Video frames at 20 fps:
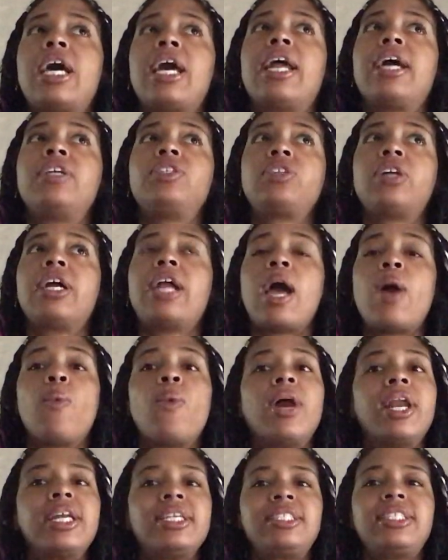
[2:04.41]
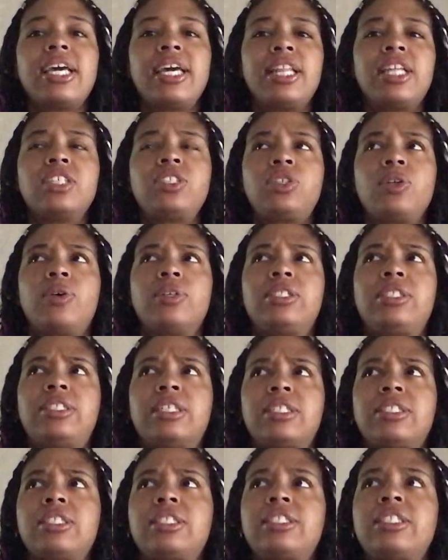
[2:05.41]
And I want to say this so it
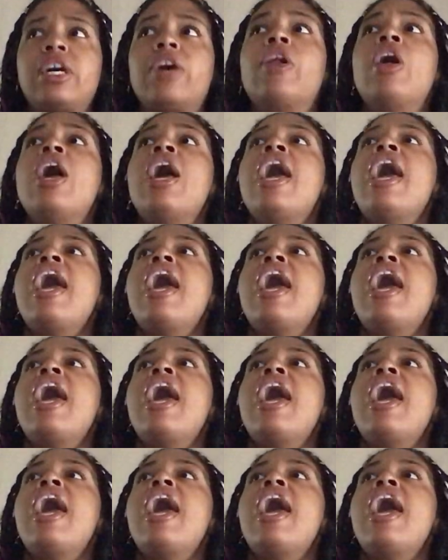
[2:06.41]
doesn't sound.